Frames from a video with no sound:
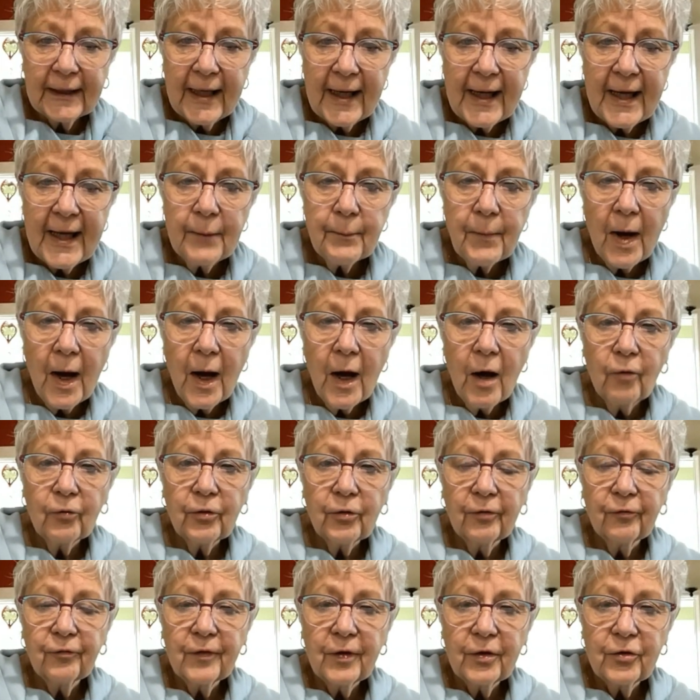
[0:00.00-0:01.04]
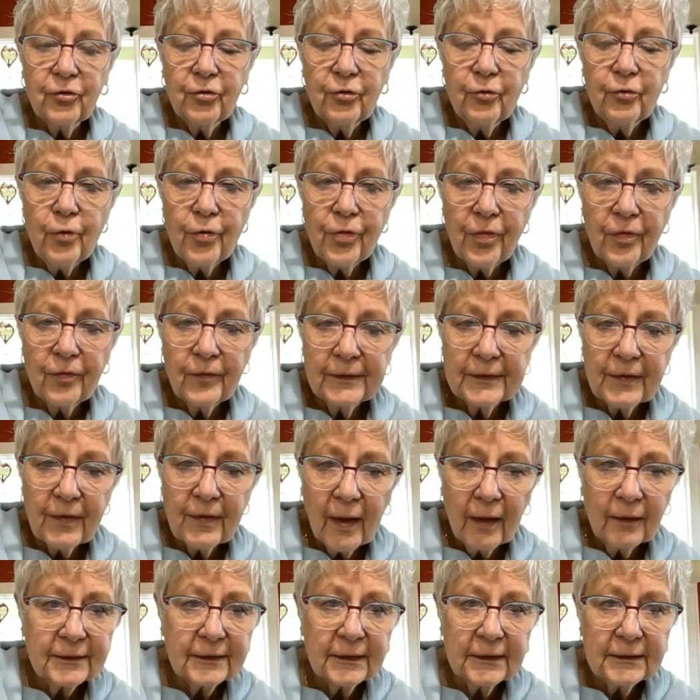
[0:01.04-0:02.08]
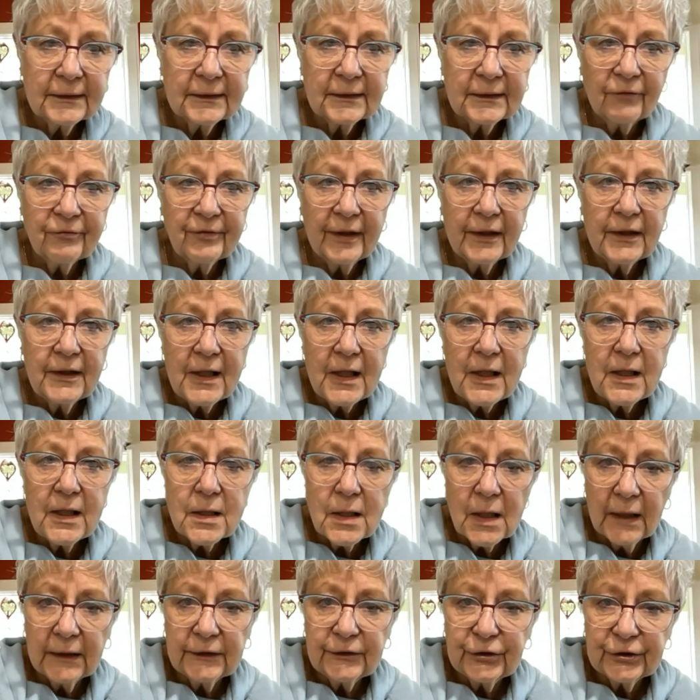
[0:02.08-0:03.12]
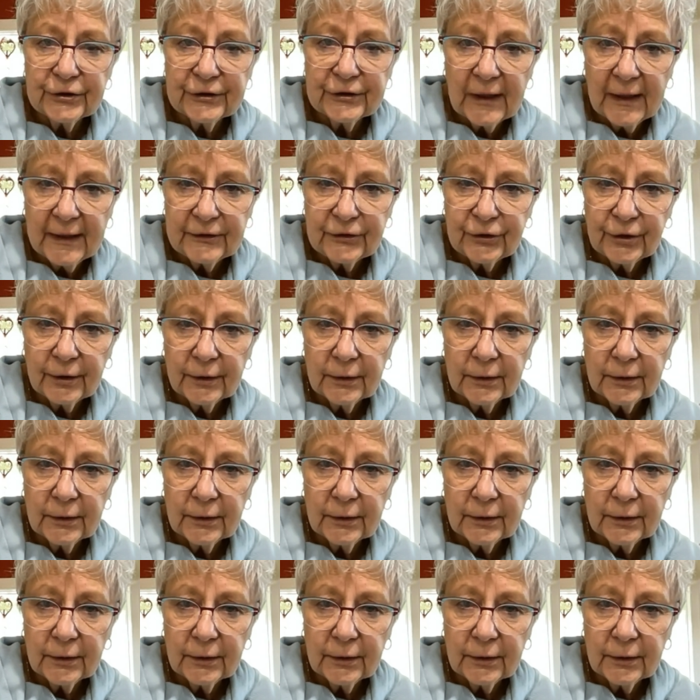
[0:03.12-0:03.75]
came out of the 2017 legislation.